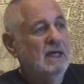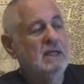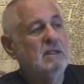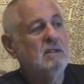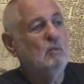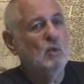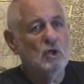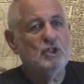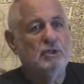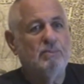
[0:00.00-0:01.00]
I can
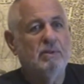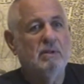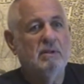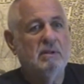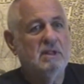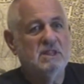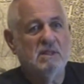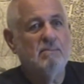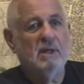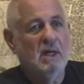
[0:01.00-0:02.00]
worship to
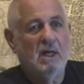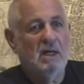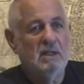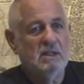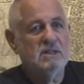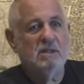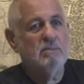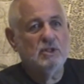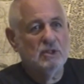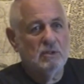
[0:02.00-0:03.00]
some God in
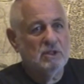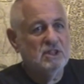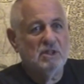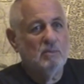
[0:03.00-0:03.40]
some church